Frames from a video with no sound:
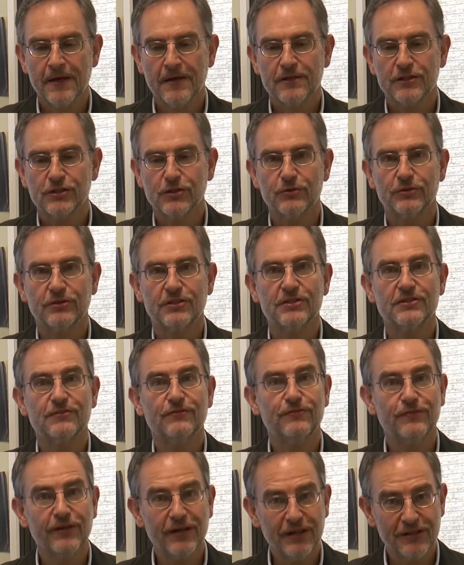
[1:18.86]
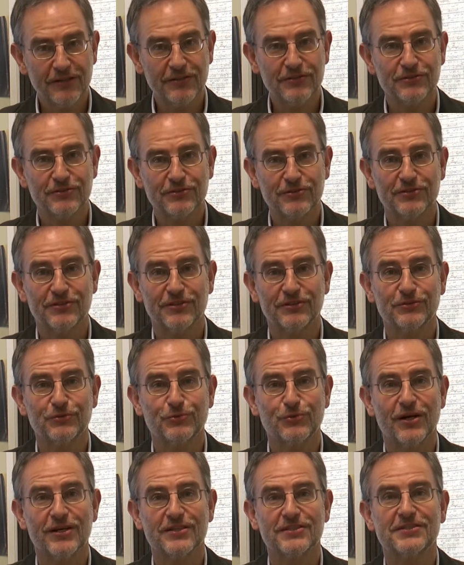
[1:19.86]
So it is very interesting
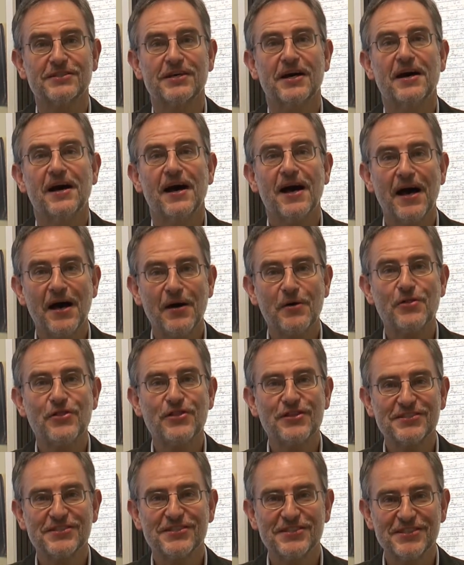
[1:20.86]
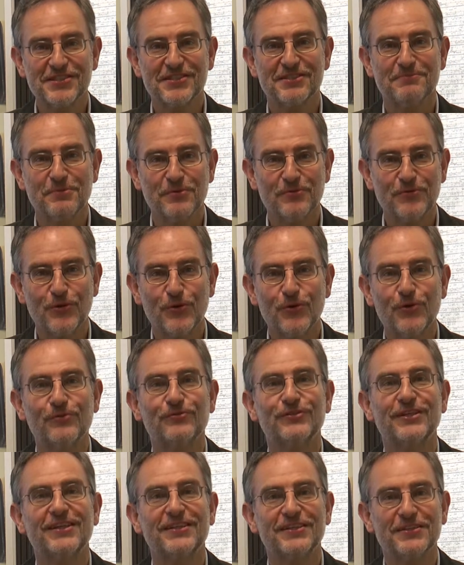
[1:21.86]
to ask how this system
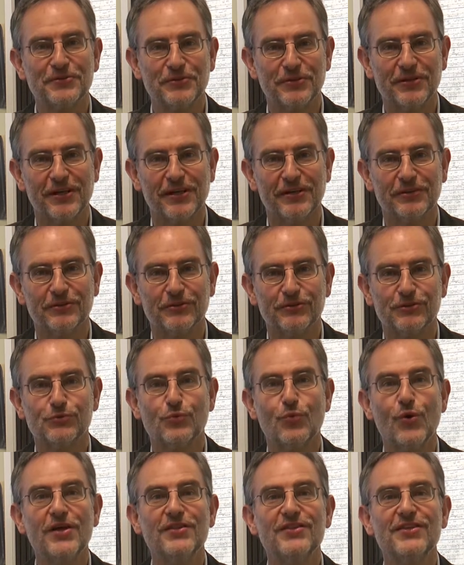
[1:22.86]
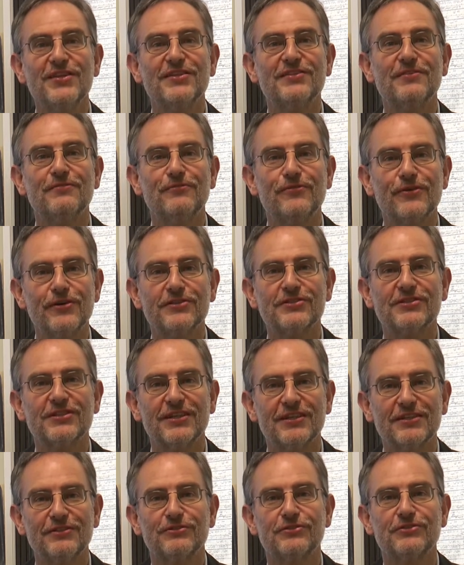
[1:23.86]
evolved in eukaryotes. When did the first
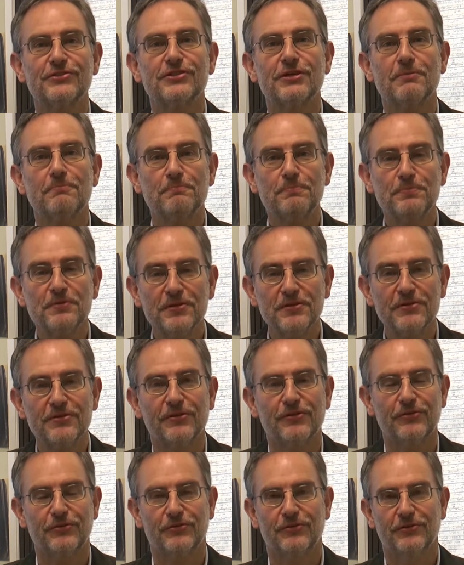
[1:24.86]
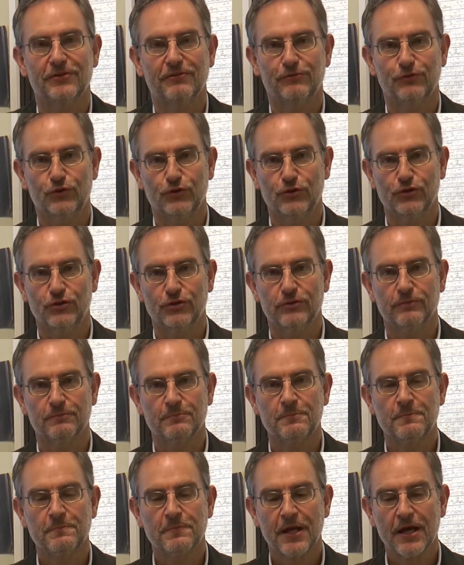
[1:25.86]
introns appear during evolution?
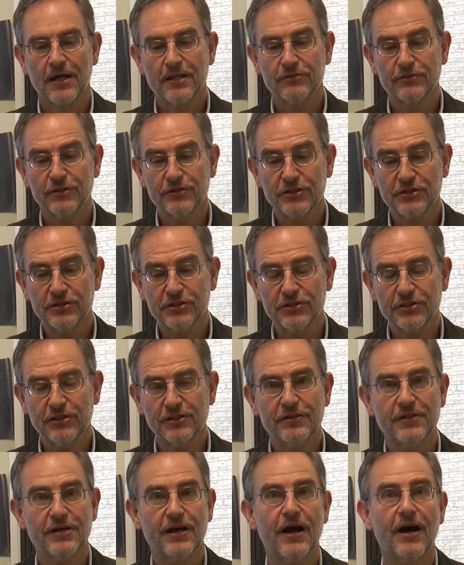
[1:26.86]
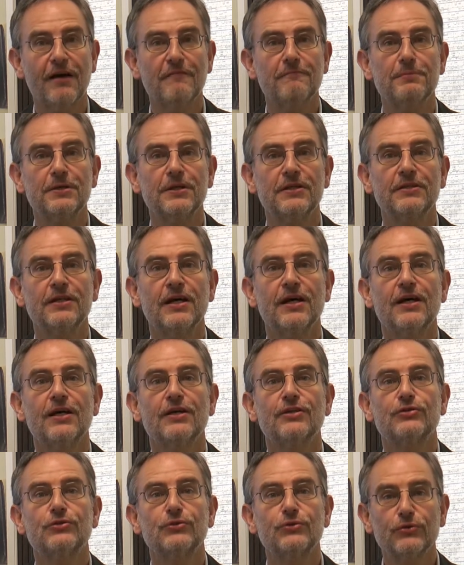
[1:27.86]
Traditionally, there have been
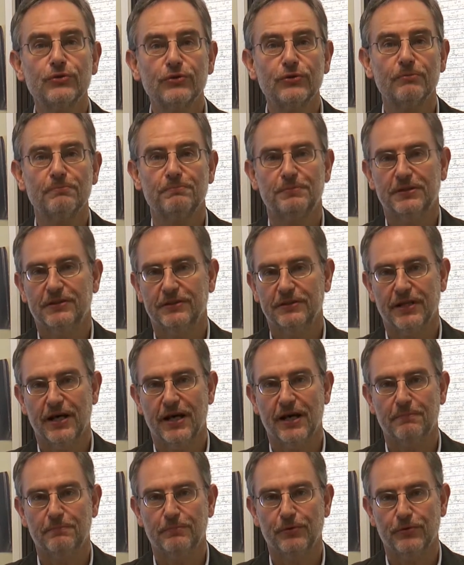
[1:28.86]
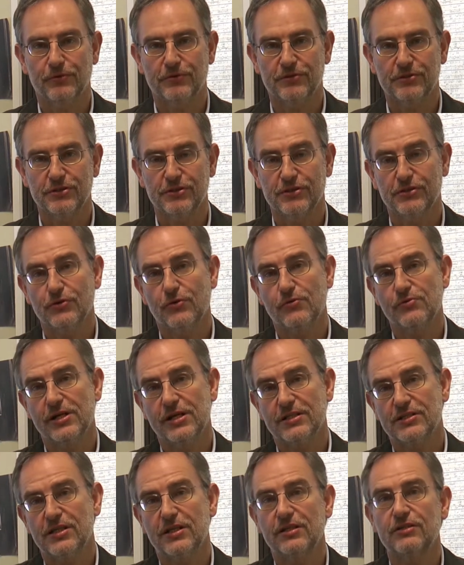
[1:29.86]
two competing hypotheses, known
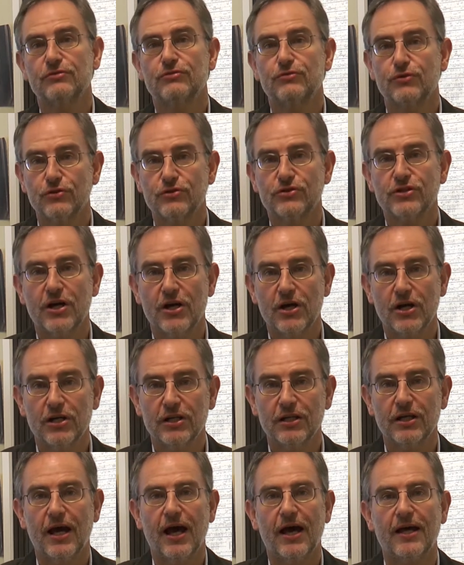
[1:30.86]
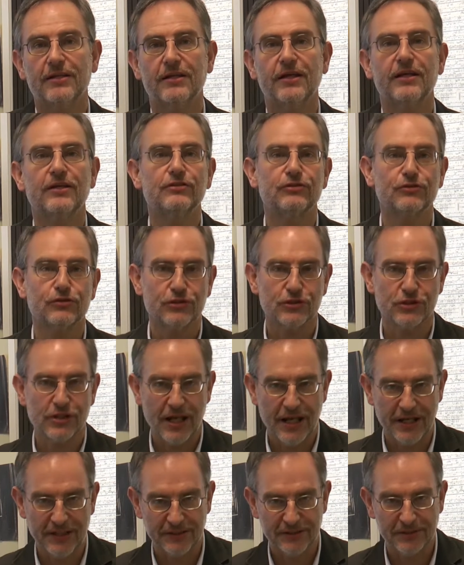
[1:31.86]
as introns early and introns
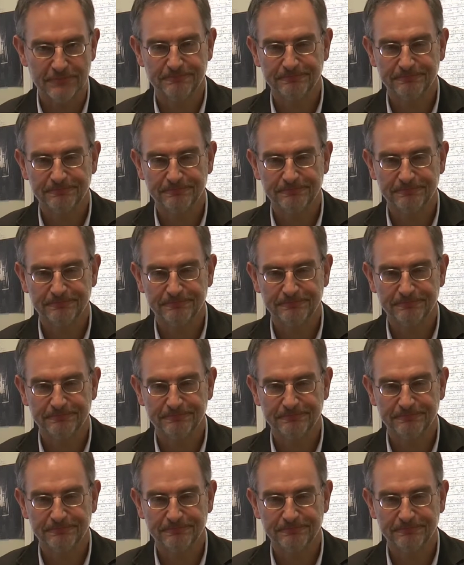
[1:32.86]
late.